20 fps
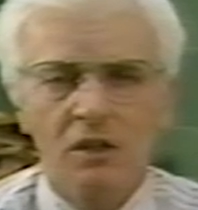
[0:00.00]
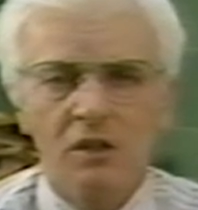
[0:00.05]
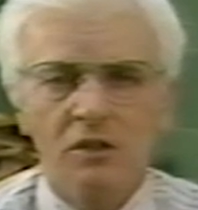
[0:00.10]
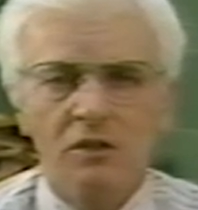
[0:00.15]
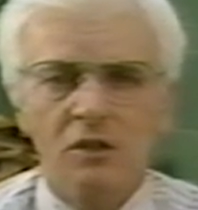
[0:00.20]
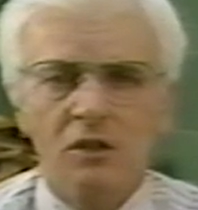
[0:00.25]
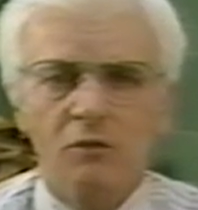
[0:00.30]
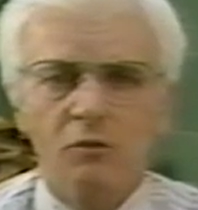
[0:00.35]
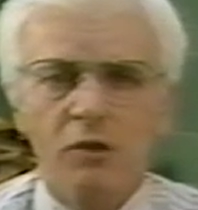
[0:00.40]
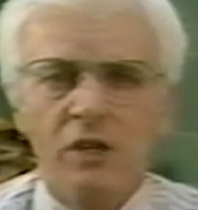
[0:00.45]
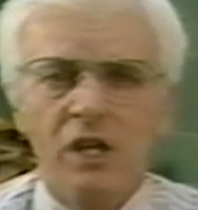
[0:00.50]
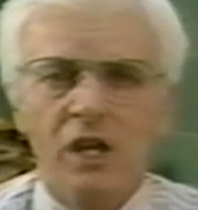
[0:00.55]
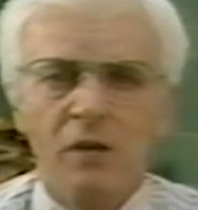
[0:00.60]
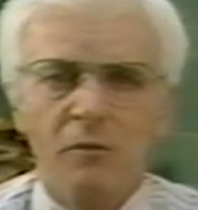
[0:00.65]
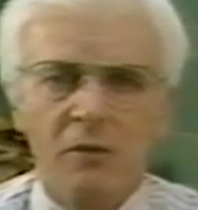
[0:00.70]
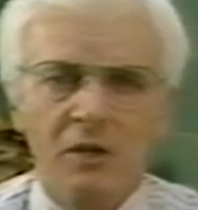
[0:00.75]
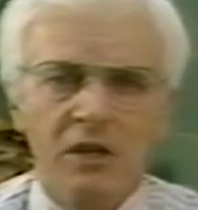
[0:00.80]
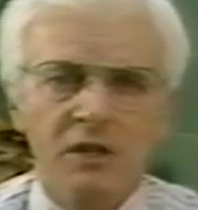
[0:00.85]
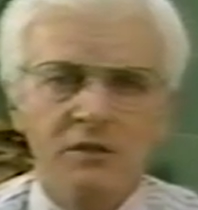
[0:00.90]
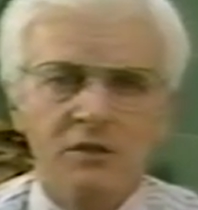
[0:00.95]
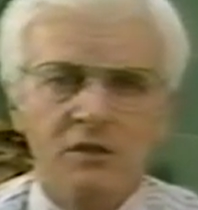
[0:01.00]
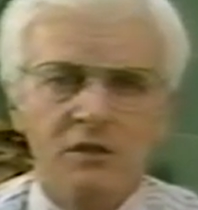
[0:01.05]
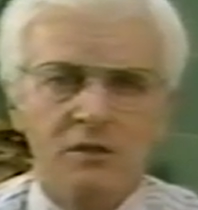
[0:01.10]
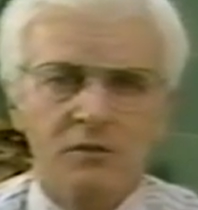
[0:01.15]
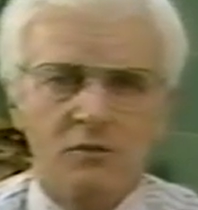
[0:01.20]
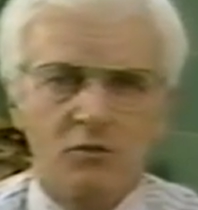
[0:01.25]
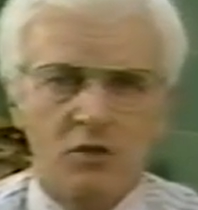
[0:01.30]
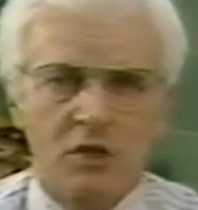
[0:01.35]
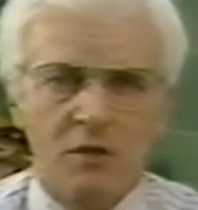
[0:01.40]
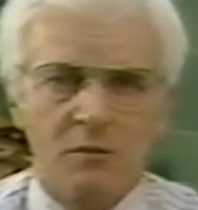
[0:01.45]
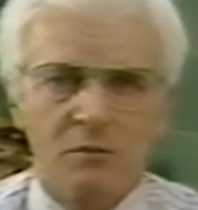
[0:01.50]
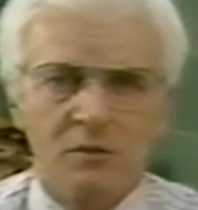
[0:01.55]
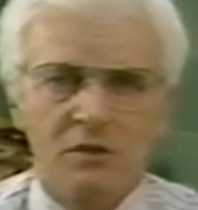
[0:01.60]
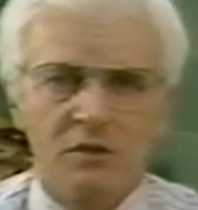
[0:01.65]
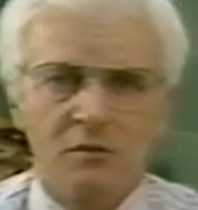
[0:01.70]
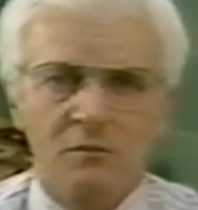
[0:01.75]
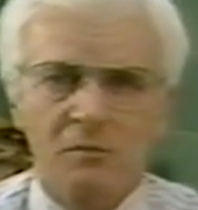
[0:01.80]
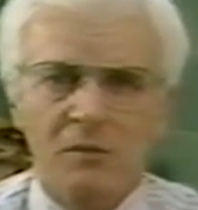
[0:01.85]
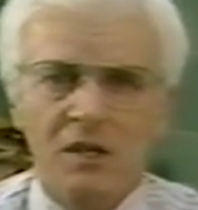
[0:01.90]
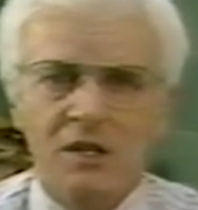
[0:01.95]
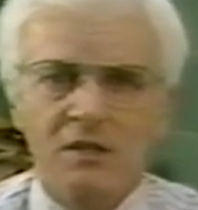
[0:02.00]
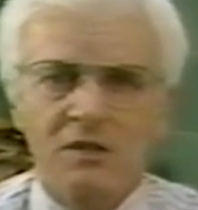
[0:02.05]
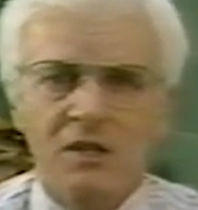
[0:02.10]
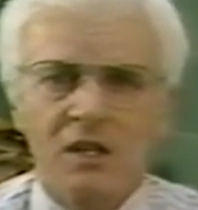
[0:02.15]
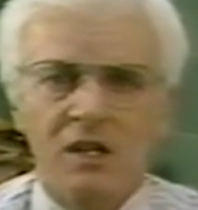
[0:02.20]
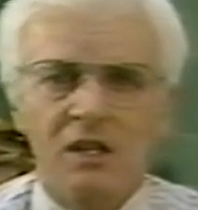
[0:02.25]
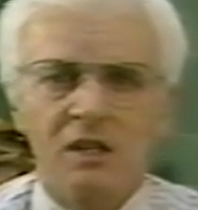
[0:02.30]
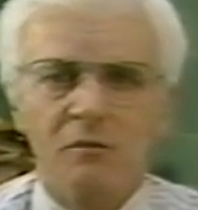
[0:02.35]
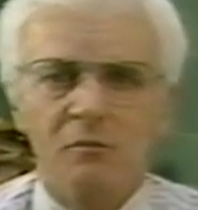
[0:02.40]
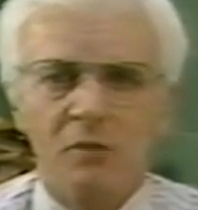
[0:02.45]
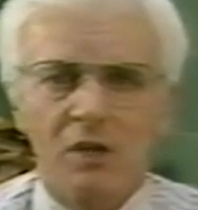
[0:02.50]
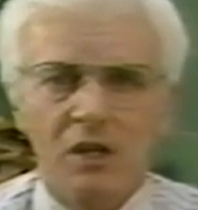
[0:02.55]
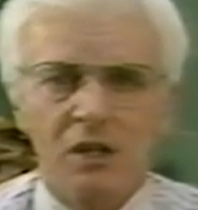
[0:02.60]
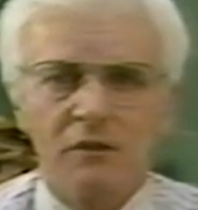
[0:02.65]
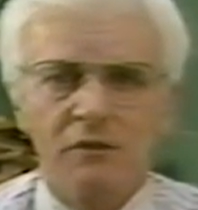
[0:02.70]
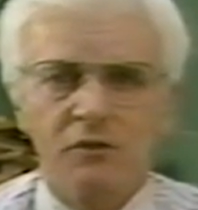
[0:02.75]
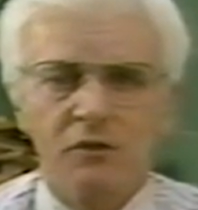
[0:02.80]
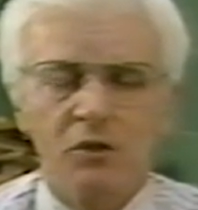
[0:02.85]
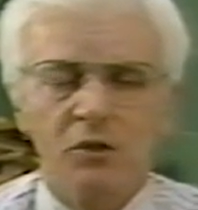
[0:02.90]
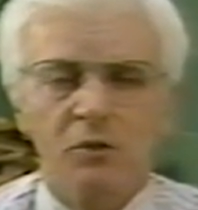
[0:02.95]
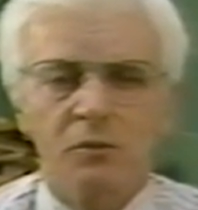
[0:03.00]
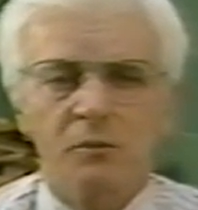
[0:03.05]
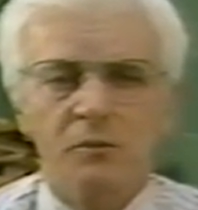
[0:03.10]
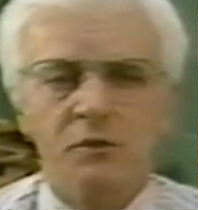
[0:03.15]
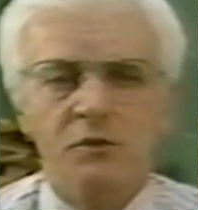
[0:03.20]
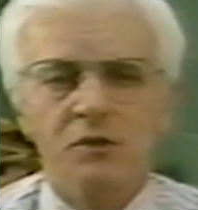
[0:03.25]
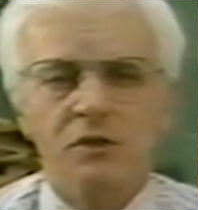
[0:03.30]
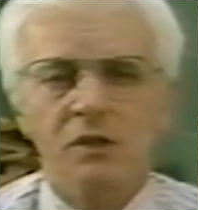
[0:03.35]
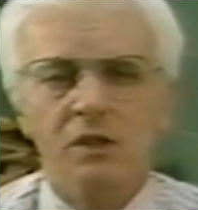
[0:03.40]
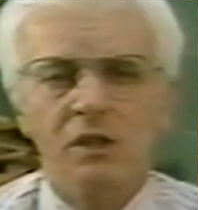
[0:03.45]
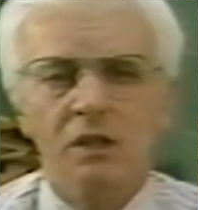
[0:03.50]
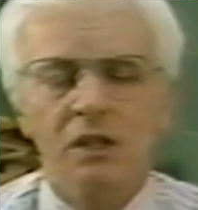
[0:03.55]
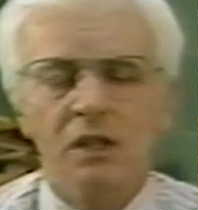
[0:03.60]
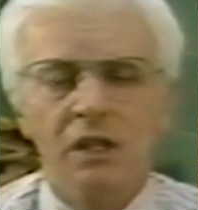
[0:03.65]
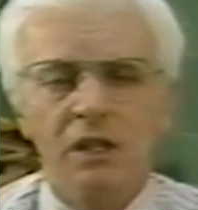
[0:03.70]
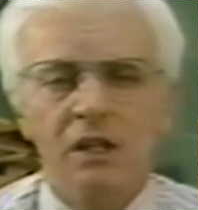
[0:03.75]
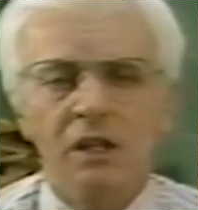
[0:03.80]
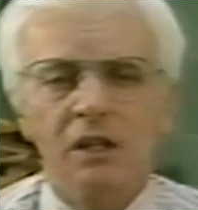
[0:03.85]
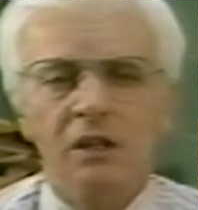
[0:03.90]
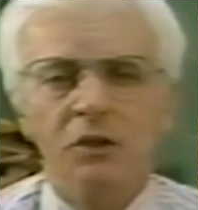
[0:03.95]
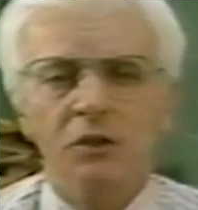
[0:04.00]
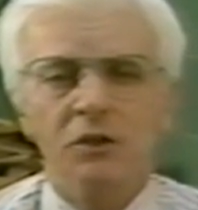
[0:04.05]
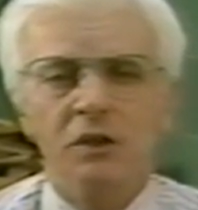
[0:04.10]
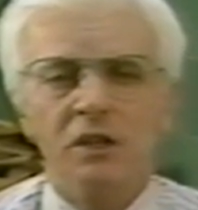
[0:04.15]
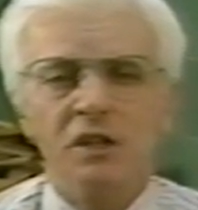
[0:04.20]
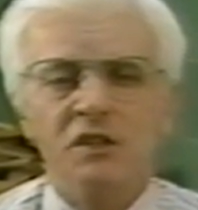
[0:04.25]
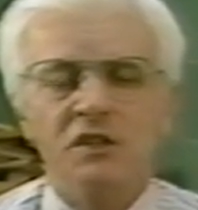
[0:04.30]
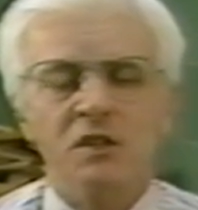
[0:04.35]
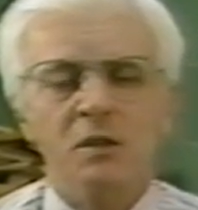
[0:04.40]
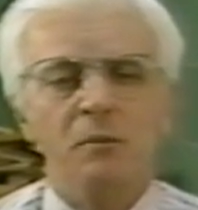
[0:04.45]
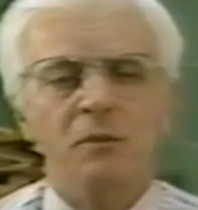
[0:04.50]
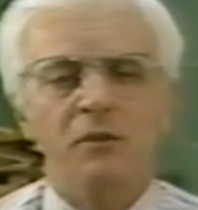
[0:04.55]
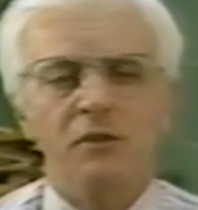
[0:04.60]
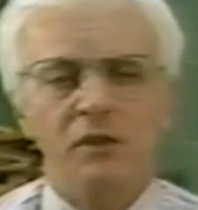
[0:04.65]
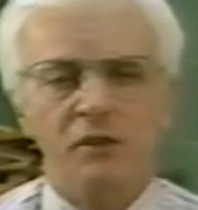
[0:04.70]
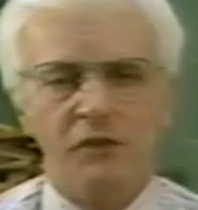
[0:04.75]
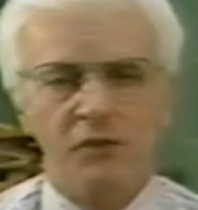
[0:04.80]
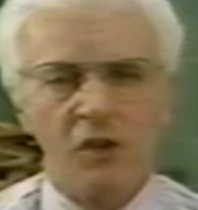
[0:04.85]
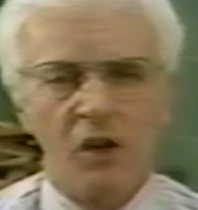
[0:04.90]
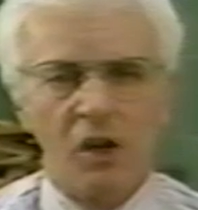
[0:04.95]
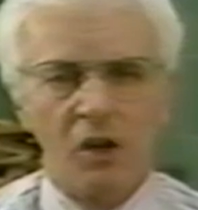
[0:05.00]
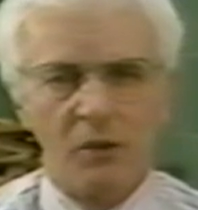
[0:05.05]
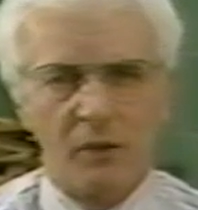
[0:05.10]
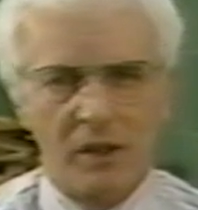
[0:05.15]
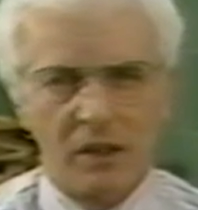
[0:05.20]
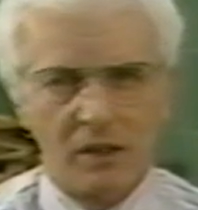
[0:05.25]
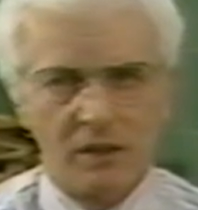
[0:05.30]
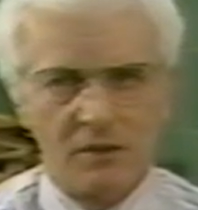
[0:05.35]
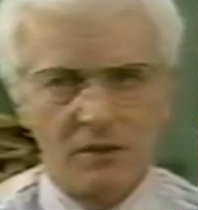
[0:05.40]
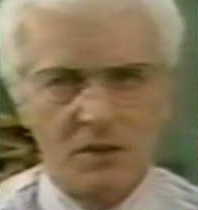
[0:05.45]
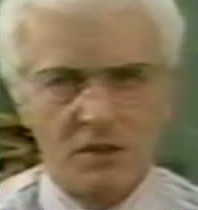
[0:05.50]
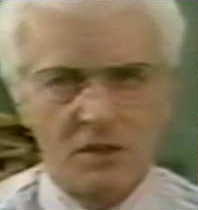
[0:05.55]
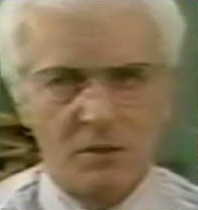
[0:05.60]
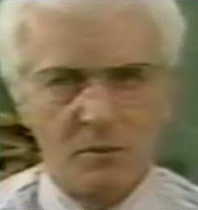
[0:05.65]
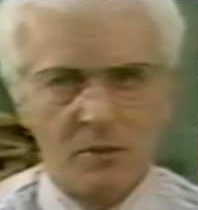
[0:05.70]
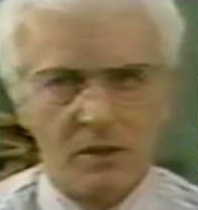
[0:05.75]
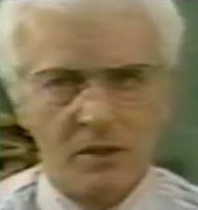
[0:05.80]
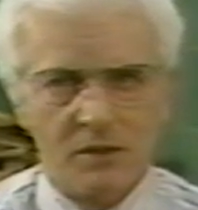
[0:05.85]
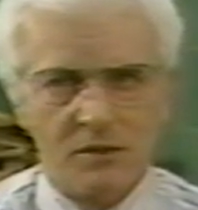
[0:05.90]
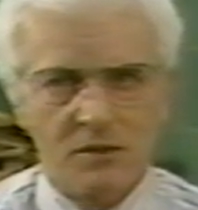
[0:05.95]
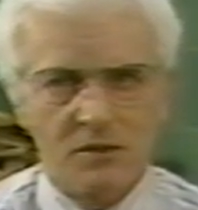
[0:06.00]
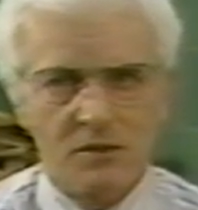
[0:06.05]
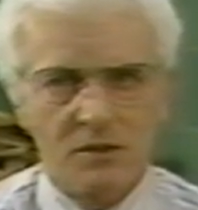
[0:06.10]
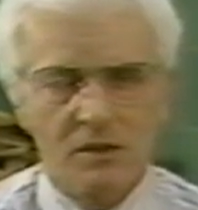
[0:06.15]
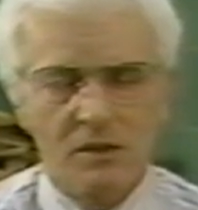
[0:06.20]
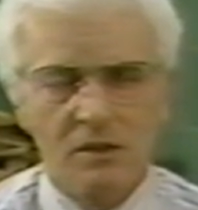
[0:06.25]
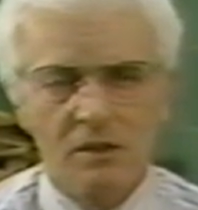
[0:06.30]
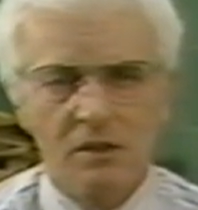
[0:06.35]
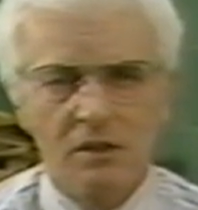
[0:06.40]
Your rehabilitative treatment may take many forms, including some of the following disciplines: